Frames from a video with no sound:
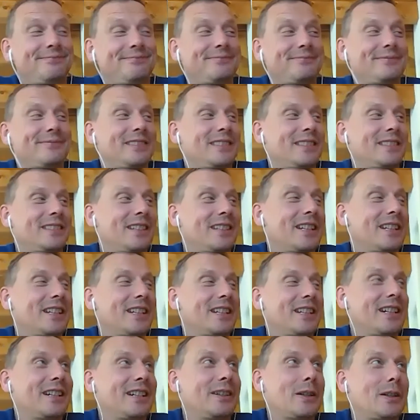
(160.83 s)

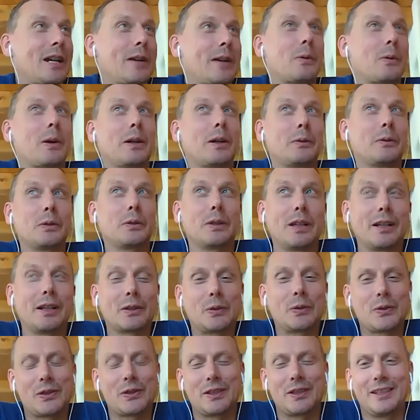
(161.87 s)
yeah, everyone would like to
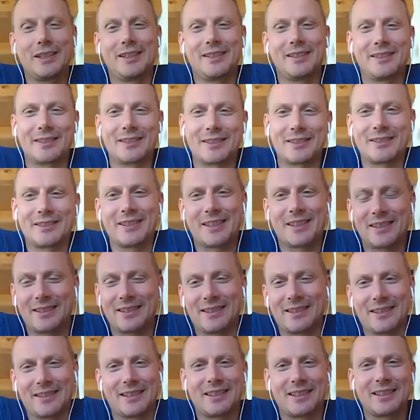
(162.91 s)
see in the
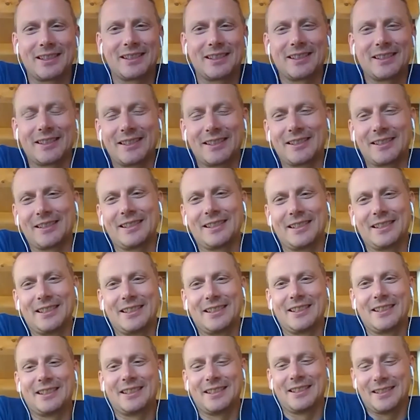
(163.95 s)
crystal uh,
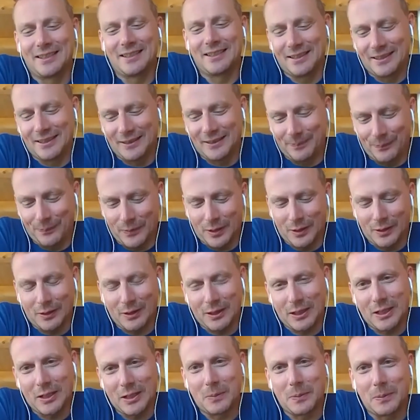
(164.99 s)
um,
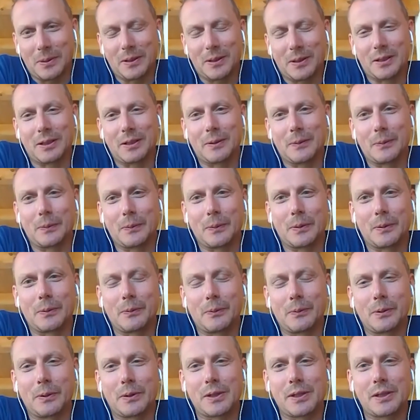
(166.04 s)
um,
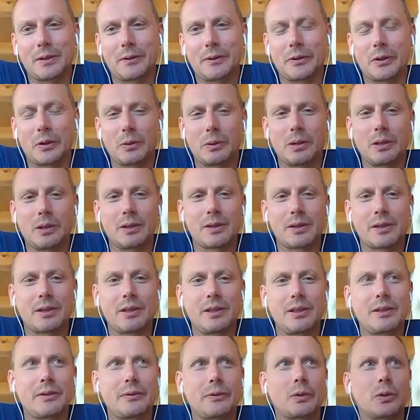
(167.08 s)
what's the forecast
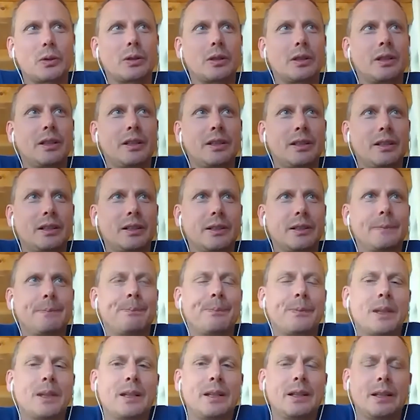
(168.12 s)
is for AI.
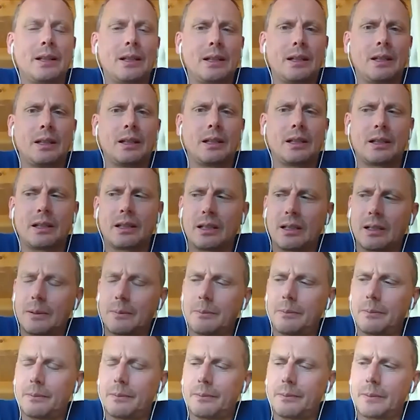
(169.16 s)

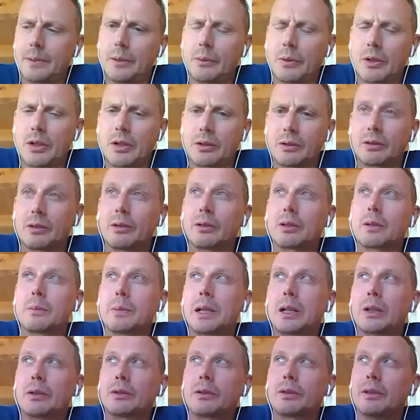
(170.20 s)
Um, maybe we should talk
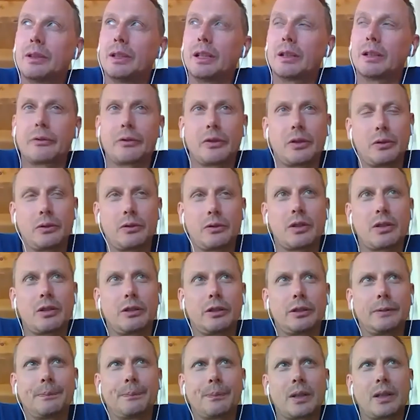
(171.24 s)
about the near
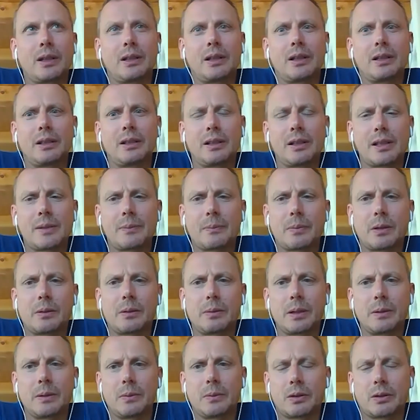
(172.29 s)
future. Uh, that's
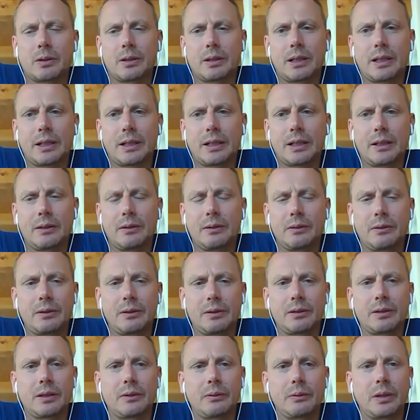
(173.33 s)
probably more likelihood
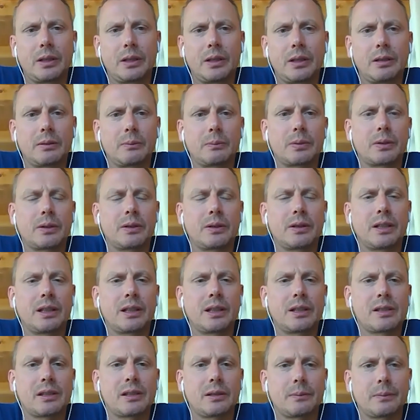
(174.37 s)
that we can
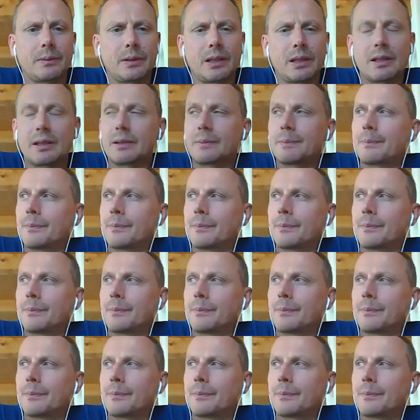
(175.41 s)
predict some things.